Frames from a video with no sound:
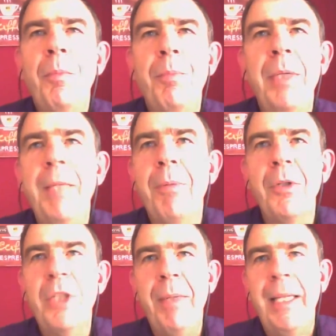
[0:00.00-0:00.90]
people
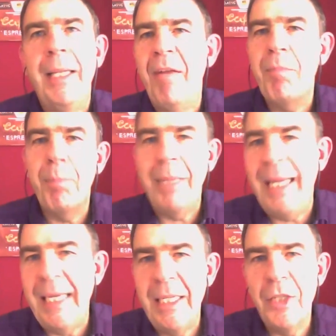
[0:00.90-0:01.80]
typically have
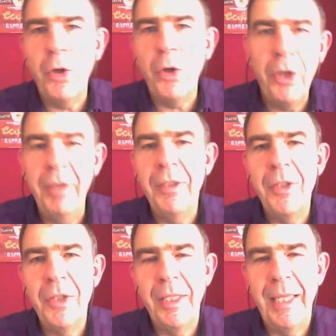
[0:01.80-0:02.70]
blinds or
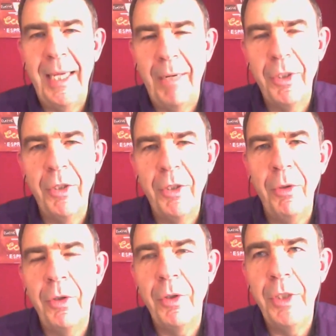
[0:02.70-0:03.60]
curtains in the house. There's all
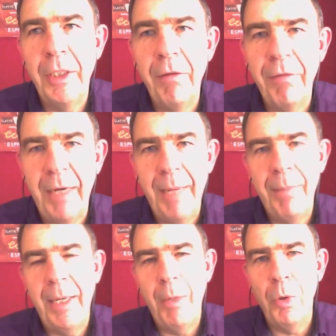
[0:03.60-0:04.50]
sorts you can find
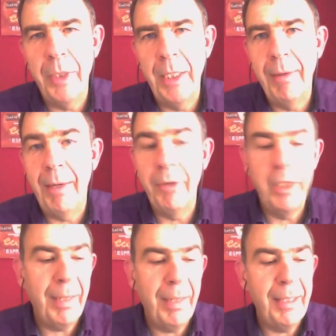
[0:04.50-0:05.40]
by walking around, and
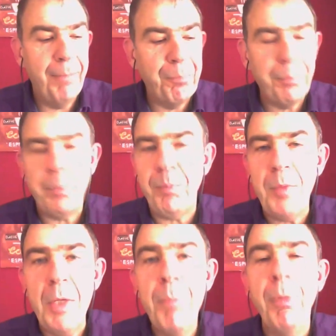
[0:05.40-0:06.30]
you might
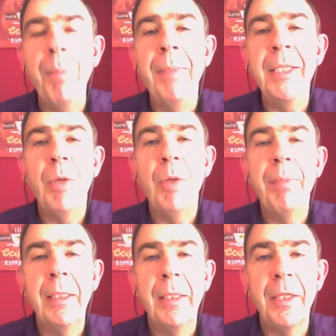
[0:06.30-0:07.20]
bump into a
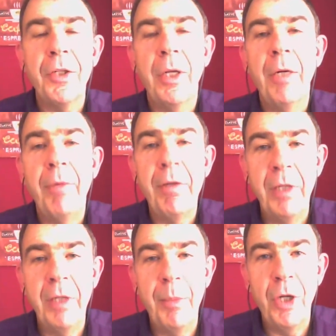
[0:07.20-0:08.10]
builder that's on a
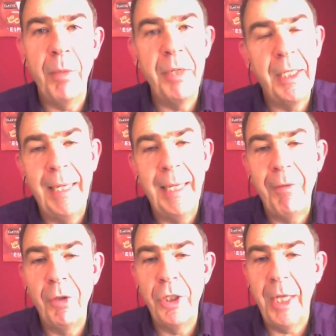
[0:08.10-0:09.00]
refurb job, and you can have a
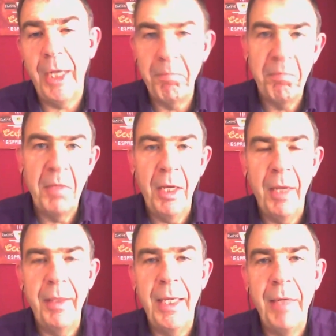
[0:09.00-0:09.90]
good chat.
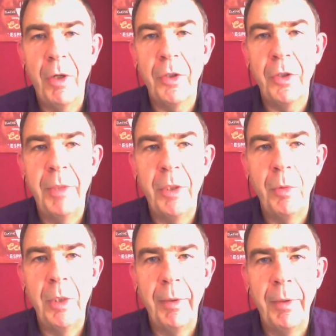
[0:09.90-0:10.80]
And there you've got somebody to
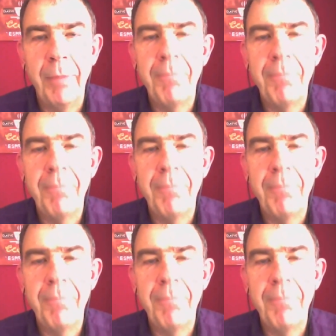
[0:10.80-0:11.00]
work with.